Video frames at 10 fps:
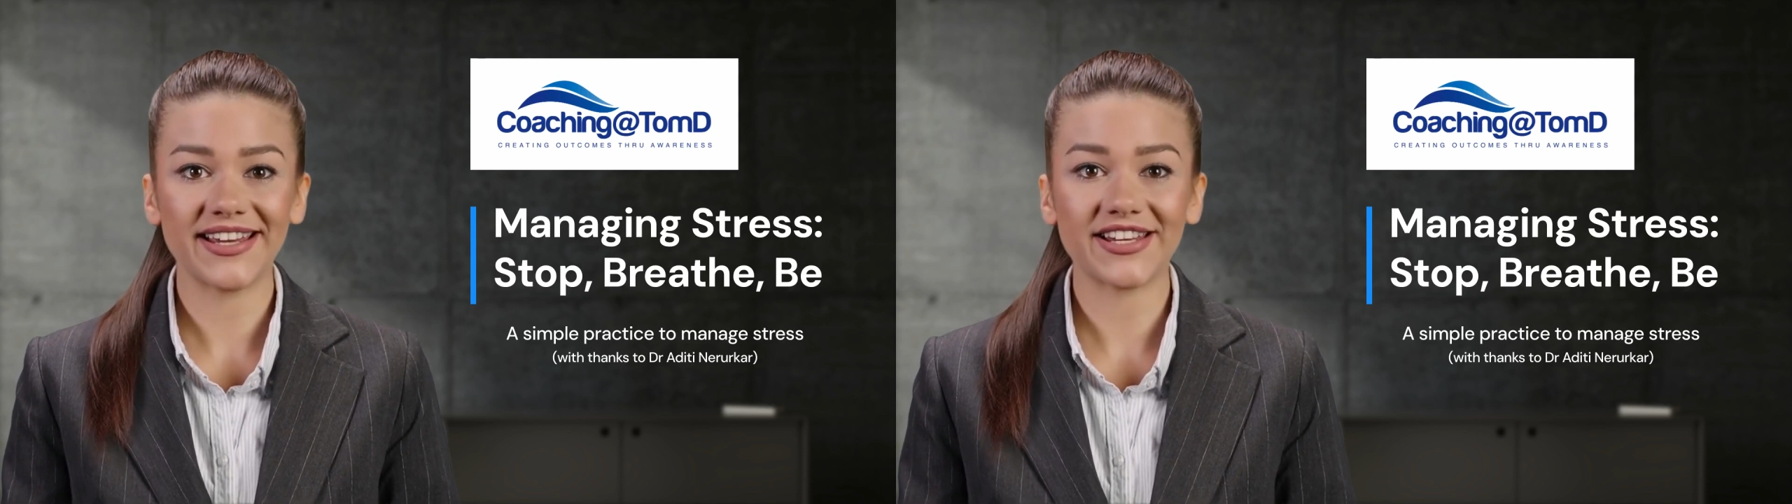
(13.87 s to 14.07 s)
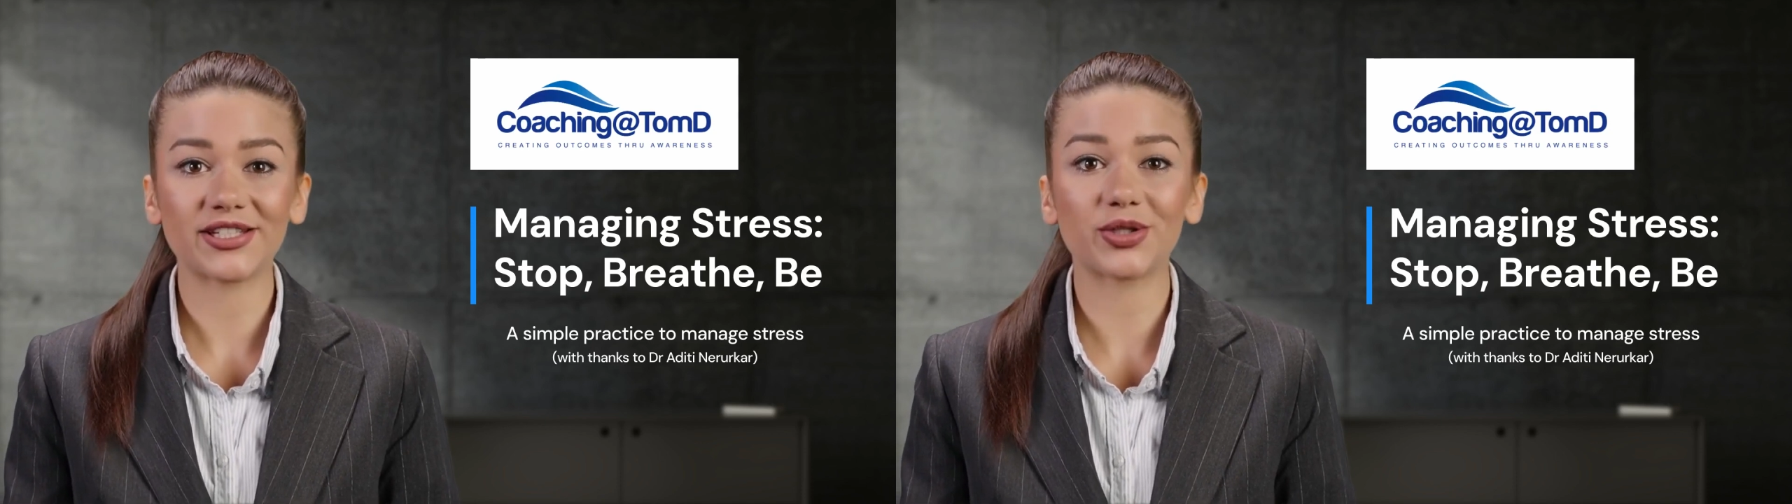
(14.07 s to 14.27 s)

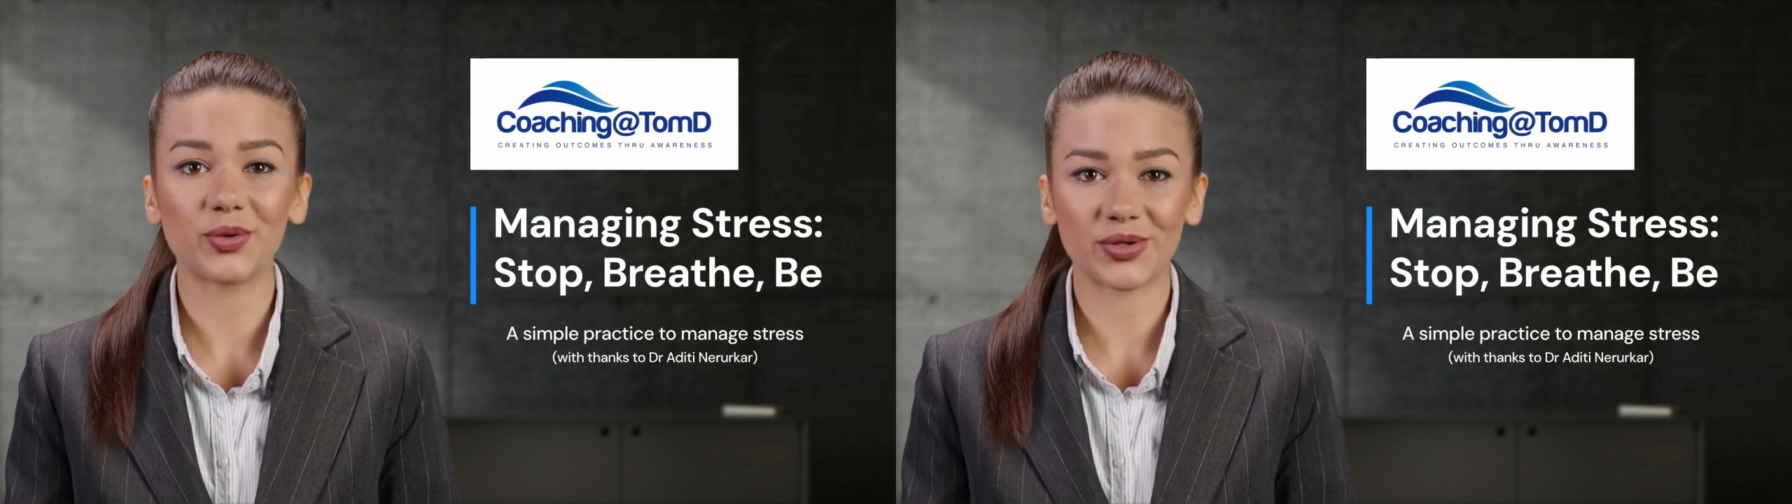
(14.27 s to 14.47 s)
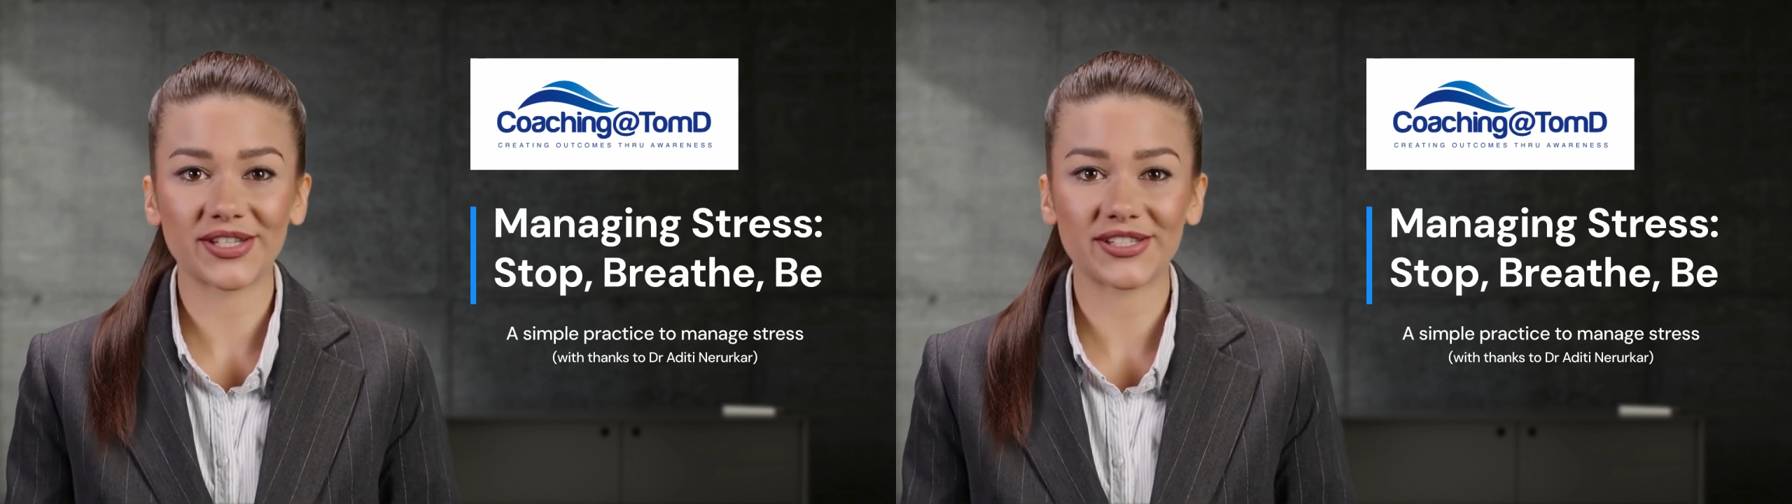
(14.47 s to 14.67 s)
It's
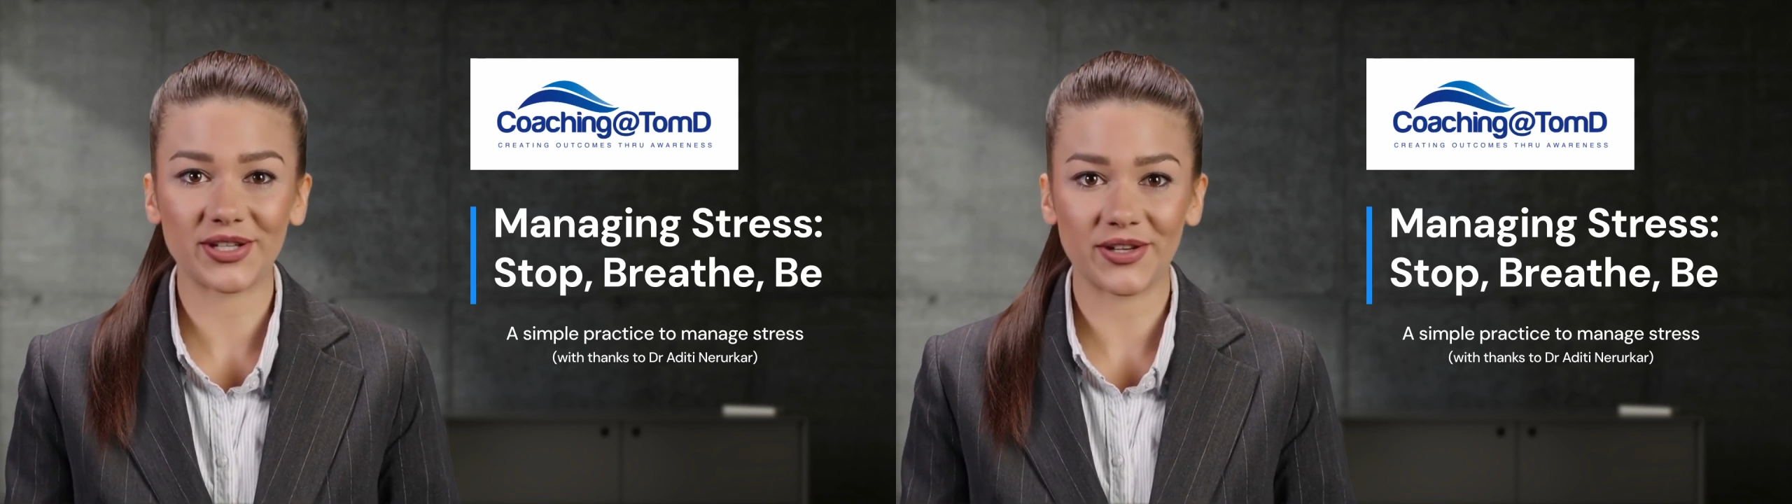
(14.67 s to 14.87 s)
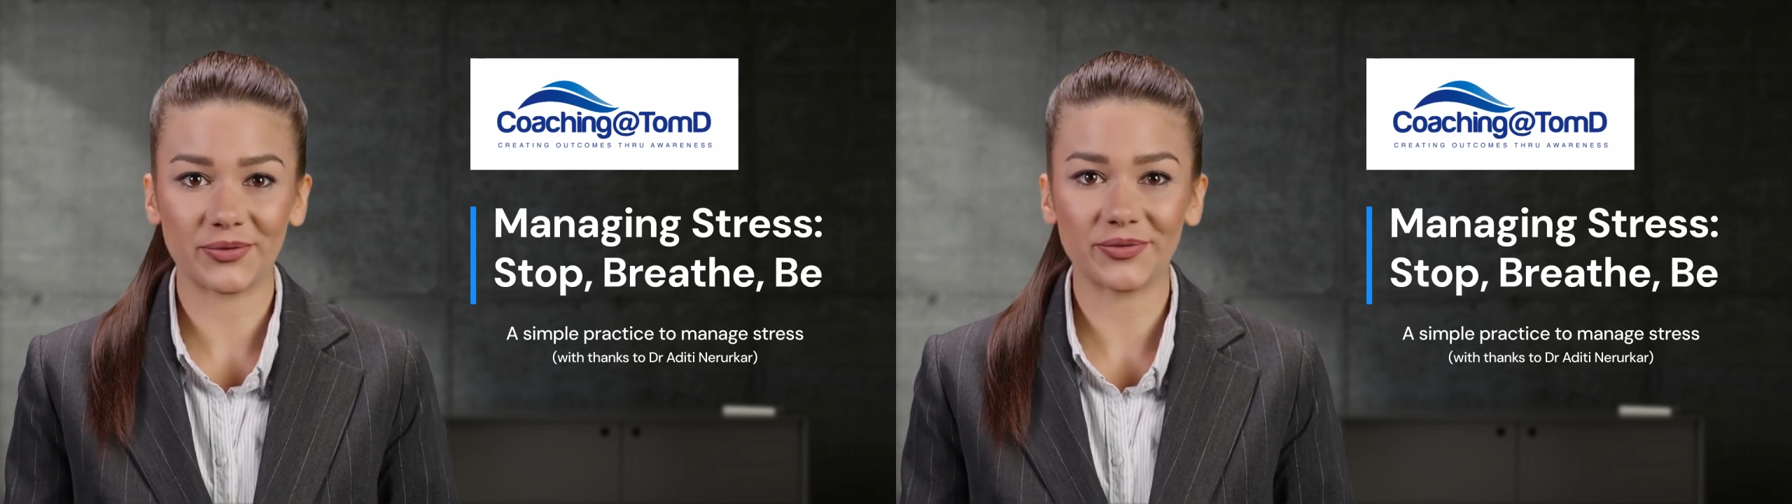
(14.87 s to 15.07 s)
called
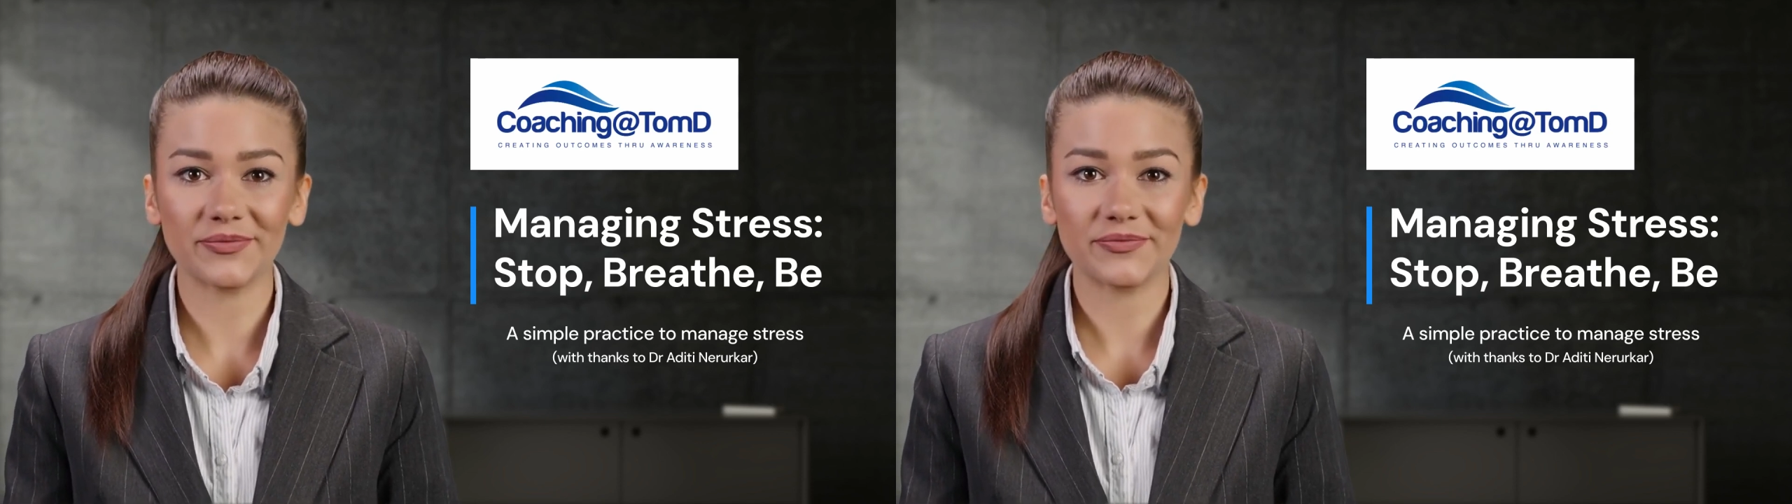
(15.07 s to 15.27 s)
stop,